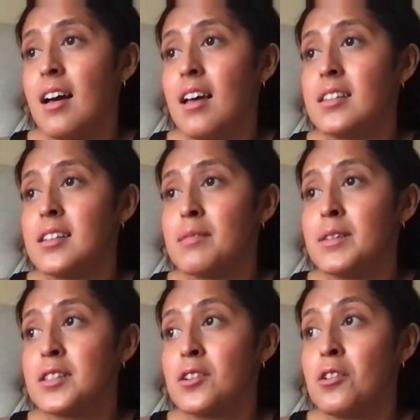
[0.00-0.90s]
it took me
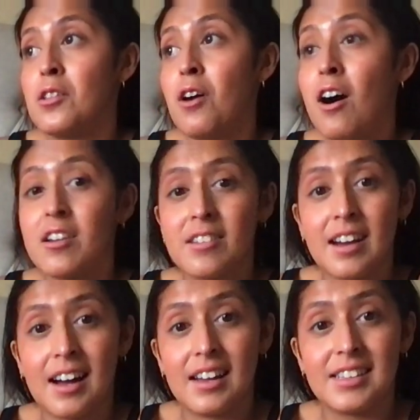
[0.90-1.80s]
so long, you
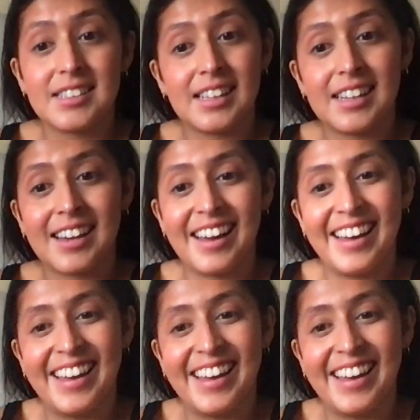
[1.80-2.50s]
guys. Like,